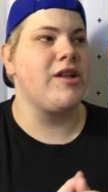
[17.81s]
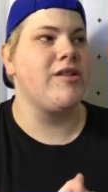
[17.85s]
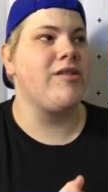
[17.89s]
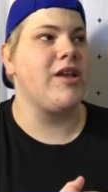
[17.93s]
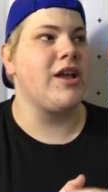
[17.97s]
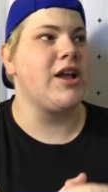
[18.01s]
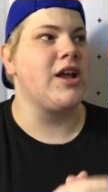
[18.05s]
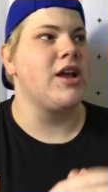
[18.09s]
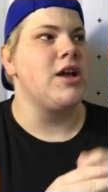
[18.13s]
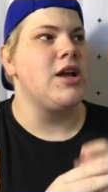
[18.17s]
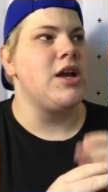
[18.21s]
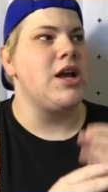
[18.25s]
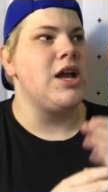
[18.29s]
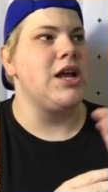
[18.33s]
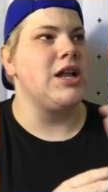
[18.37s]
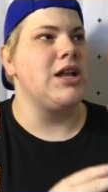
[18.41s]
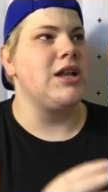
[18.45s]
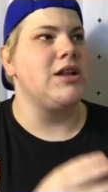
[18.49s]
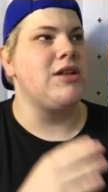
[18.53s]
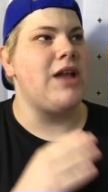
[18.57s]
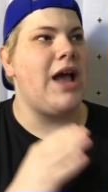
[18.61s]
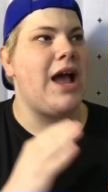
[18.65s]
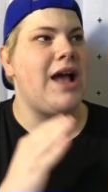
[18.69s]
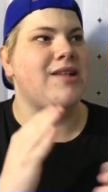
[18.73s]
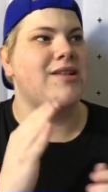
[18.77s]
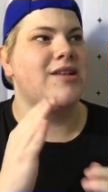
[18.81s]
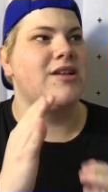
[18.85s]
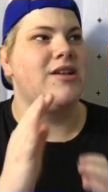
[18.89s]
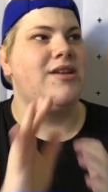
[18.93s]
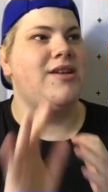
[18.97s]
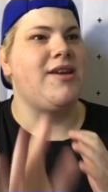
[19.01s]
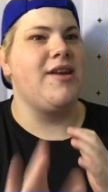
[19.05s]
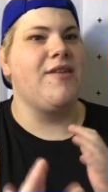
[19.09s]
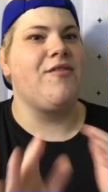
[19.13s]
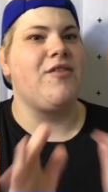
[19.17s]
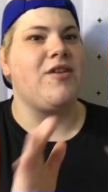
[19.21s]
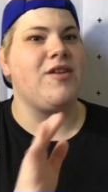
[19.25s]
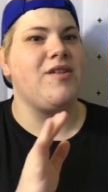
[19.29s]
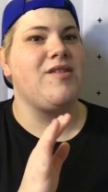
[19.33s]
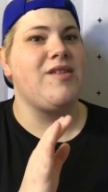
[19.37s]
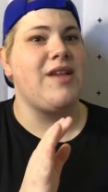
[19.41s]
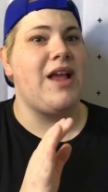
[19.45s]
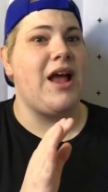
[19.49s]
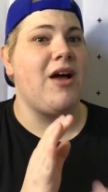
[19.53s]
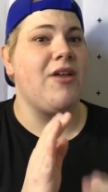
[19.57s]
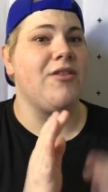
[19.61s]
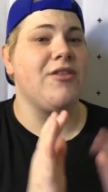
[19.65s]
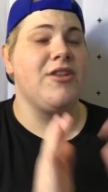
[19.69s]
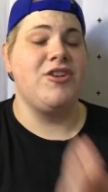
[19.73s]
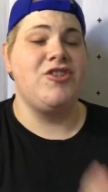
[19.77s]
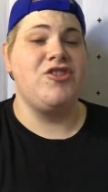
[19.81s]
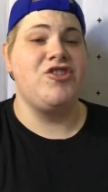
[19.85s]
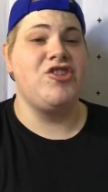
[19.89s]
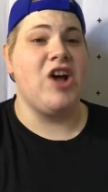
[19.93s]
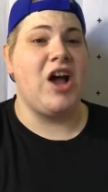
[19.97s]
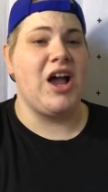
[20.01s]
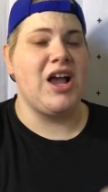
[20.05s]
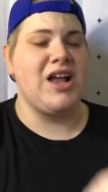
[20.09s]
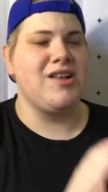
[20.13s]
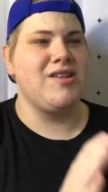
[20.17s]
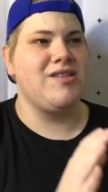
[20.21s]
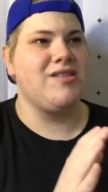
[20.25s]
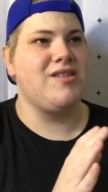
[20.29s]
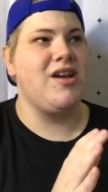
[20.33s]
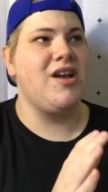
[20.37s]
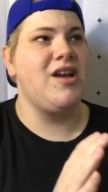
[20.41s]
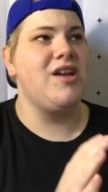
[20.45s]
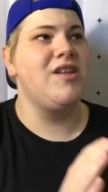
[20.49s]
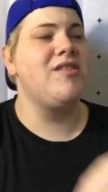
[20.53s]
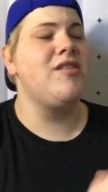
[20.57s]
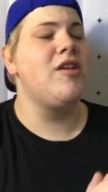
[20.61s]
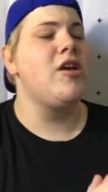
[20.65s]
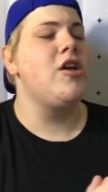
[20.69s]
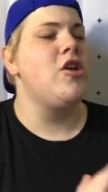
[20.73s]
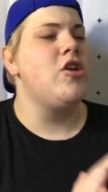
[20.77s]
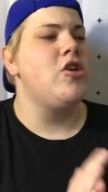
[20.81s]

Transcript: It's like, it has a different sound than Giants does.